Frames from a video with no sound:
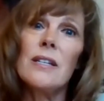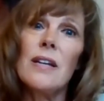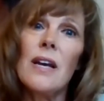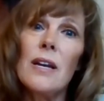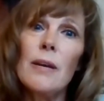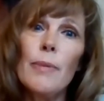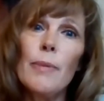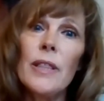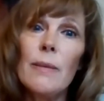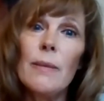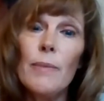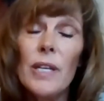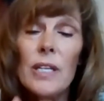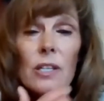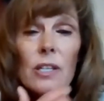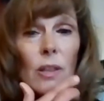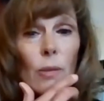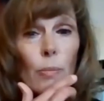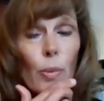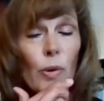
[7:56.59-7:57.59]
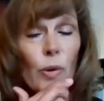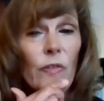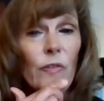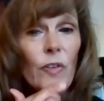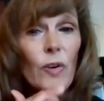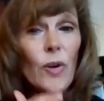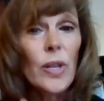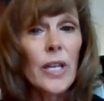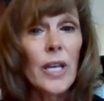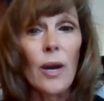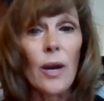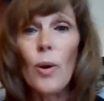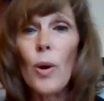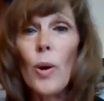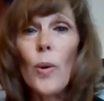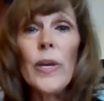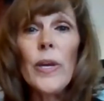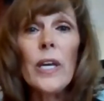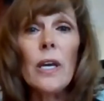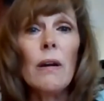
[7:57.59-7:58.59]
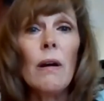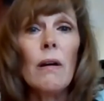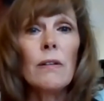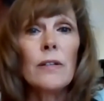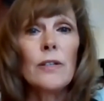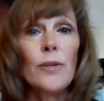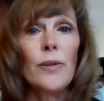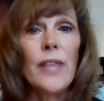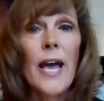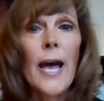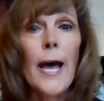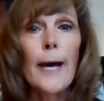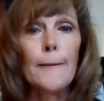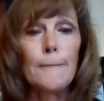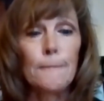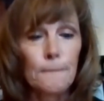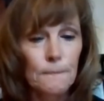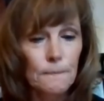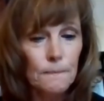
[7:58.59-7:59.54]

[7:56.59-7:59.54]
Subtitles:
not about the mix of the portfolio. We can all do that.